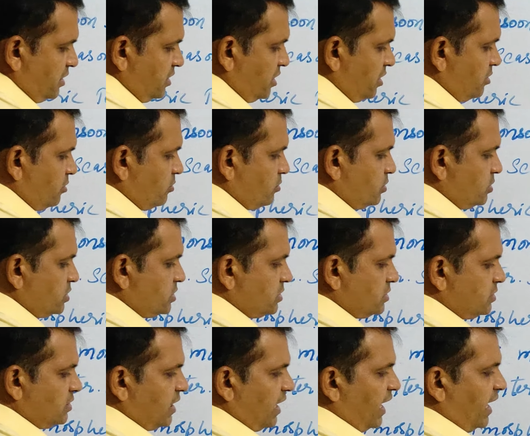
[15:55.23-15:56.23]
Indian
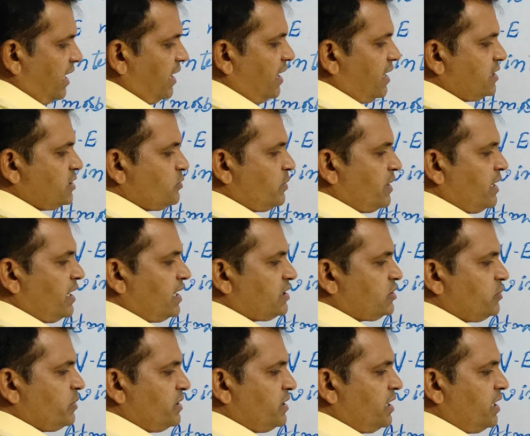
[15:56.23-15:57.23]
Ocean, and as well
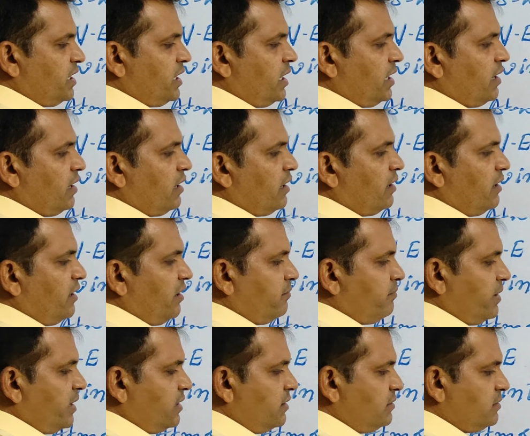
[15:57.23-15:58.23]
as with the
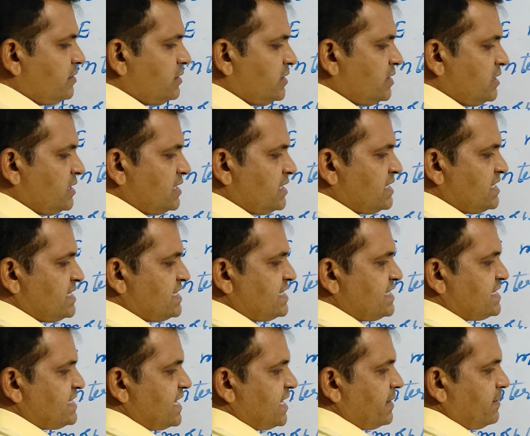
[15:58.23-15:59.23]
Arabian
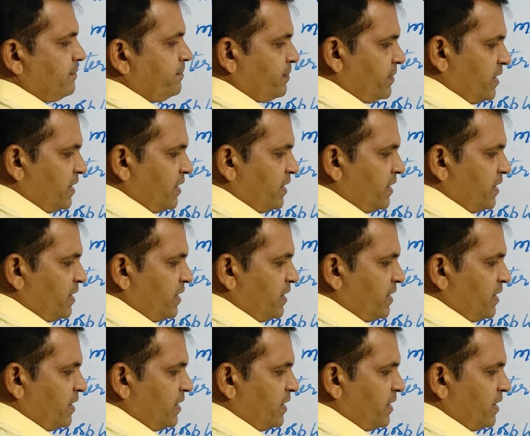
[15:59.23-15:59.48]
Sea.